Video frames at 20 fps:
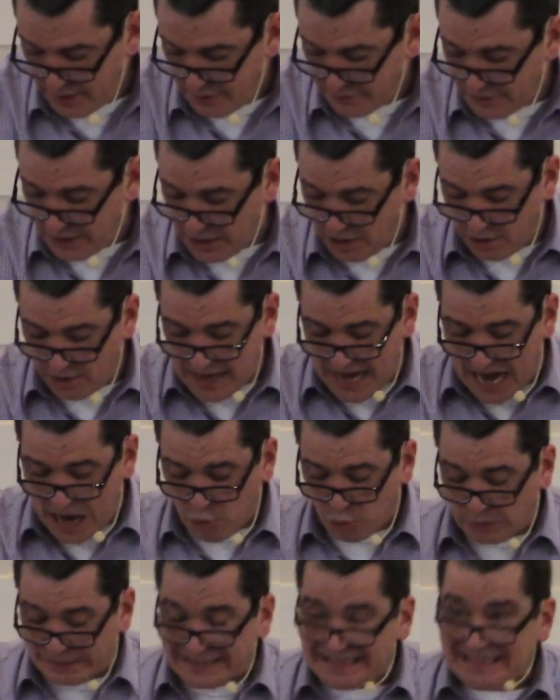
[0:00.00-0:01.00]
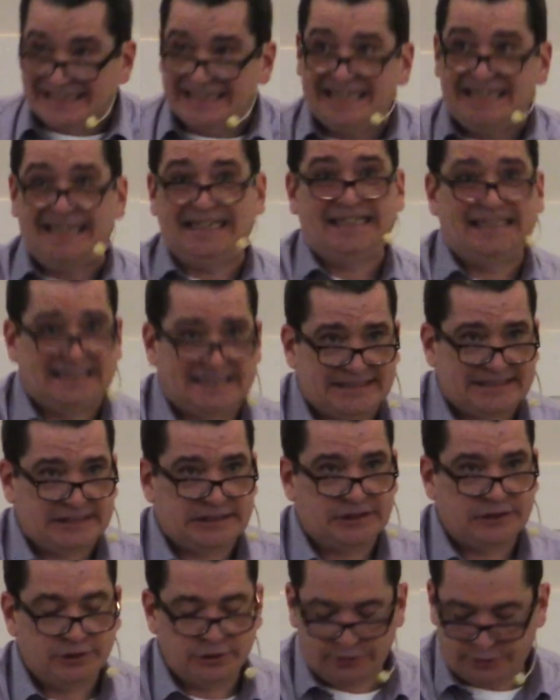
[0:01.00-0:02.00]
They are now
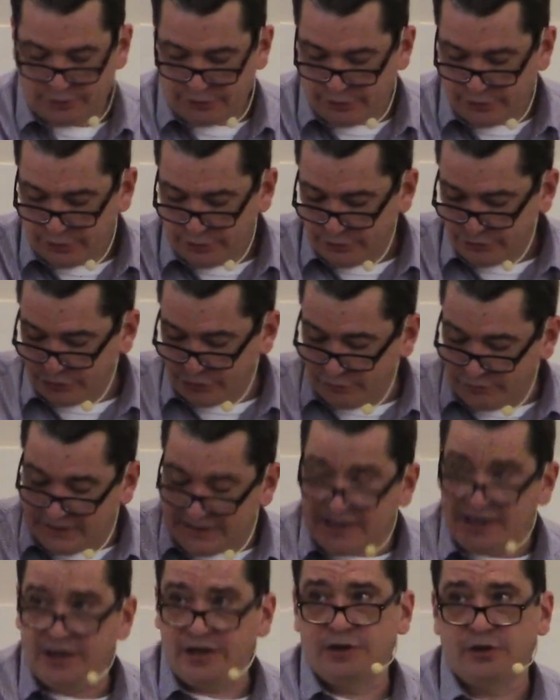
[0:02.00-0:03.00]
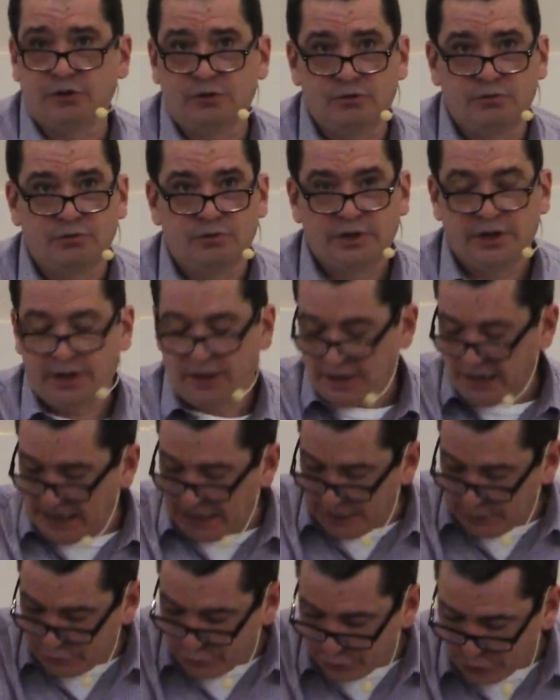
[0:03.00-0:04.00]
released to kill
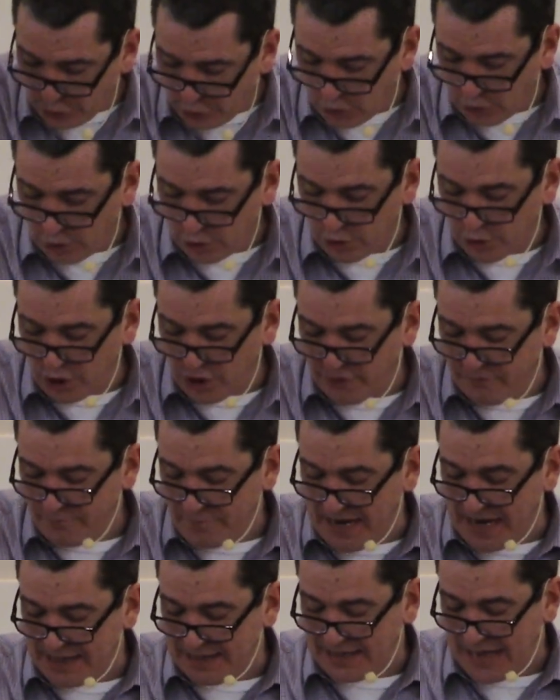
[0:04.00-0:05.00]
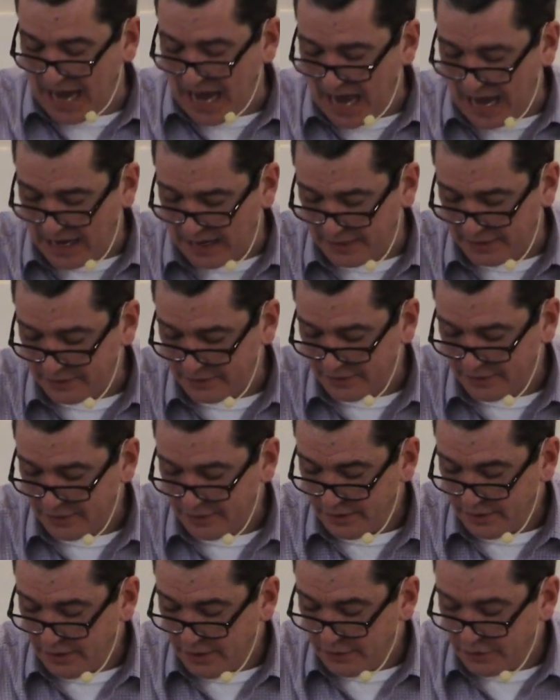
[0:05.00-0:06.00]
a third of mankind.
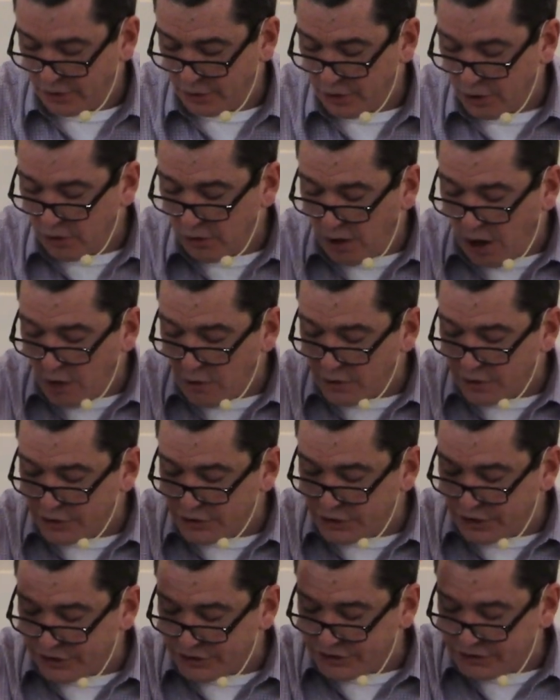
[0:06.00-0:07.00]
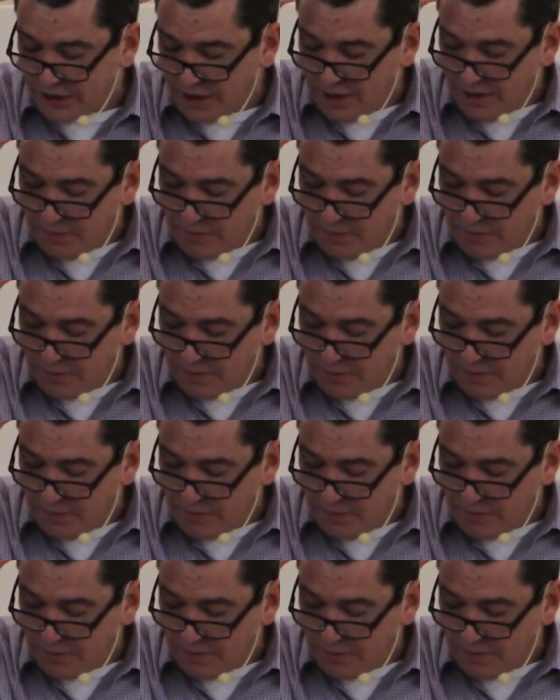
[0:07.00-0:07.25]
They're no longer just